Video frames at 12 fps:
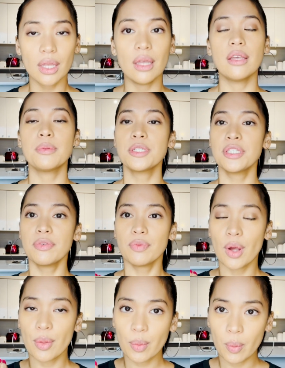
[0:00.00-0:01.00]
especially
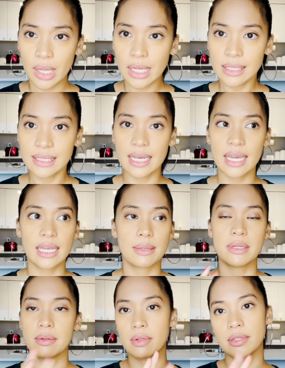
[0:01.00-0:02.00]
on the wedding
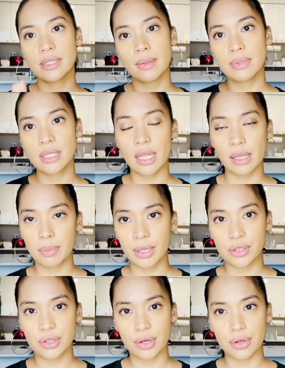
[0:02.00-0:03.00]
day and some select
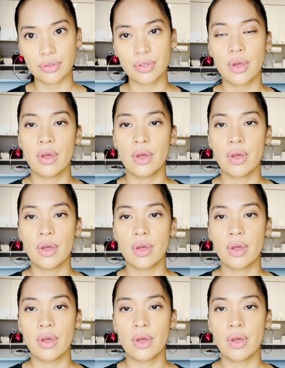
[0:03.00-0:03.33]
pictures